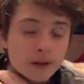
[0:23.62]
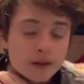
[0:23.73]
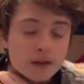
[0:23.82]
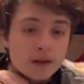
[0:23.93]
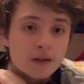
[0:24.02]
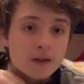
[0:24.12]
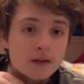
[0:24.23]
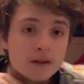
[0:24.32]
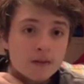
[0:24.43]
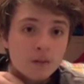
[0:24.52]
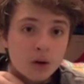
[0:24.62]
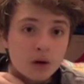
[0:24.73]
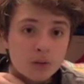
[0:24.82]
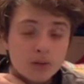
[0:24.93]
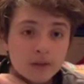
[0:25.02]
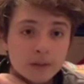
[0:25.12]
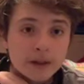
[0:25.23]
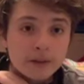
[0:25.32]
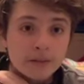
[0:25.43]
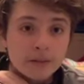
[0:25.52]
Because this is remarkable for
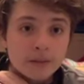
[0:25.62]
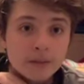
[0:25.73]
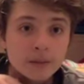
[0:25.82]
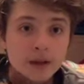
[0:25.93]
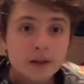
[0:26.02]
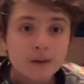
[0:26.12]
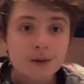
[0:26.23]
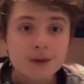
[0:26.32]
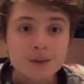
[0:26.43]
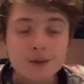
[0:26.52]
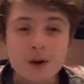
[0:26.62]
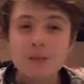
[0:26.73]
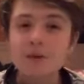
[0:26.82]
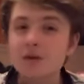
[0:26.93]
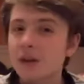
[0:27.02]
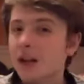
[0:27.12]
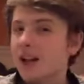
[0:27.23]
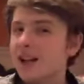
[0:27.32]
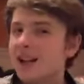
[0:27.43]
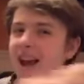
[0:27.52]
me. Hitting 3 subscribers,
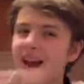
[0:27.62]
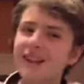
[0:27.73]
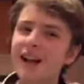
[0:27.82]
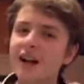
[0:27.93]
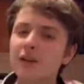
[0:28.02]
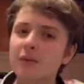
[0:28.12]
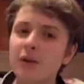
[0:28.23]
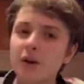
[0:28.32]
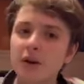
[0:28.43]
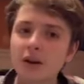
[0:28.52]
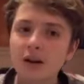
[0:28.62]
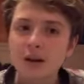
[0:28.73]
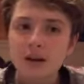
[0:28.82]
knocked that out of the park.